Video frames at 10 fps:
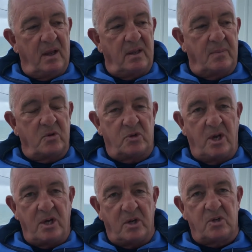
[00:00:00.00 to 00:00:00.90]
the most
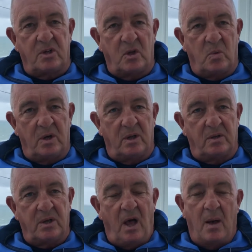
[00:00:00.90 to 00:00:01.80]
tedious thing in the world.
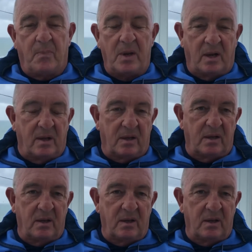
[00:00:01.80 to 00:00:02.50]
A bit like,